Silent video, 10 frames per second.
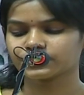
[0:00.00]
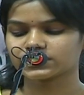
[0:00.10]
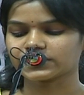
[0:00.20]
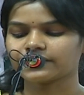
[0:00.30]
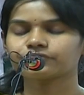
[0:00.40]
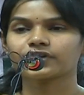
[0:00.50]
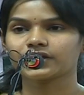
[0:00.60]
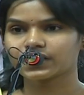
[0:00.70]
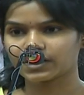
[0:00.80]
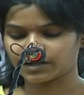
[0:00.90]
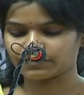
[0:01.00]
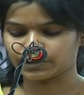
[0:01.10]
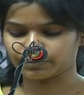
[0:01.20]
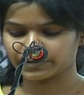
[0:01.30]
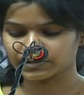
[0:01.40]
for Staff Training and
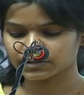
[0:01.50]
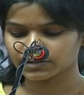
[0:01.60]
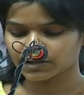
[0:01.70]
Development.